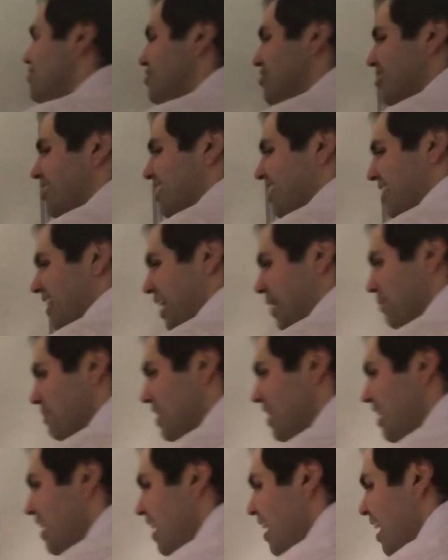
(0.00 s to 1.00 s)
you'd like.
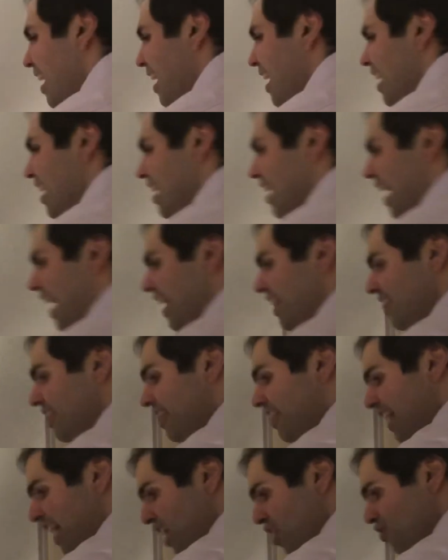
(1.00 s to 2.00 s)
And
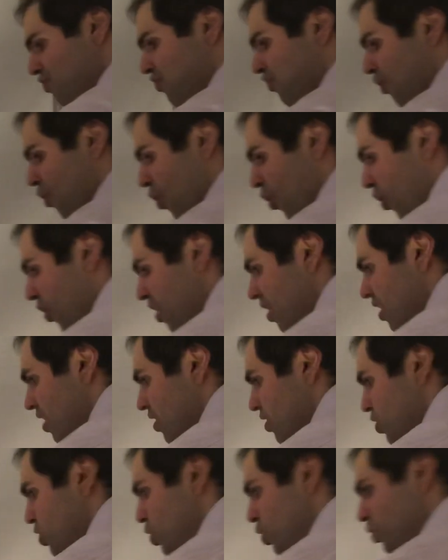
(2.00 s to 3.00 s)
therefore,
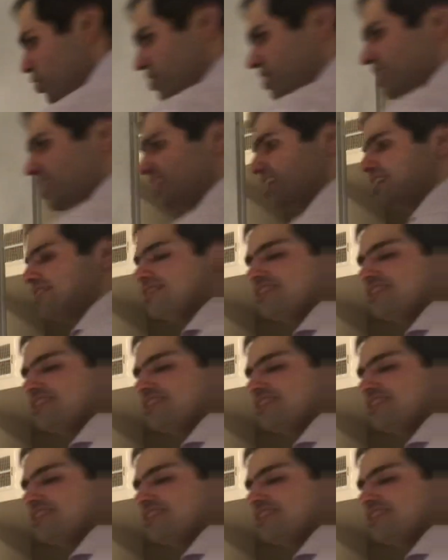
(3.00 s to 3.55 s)
using this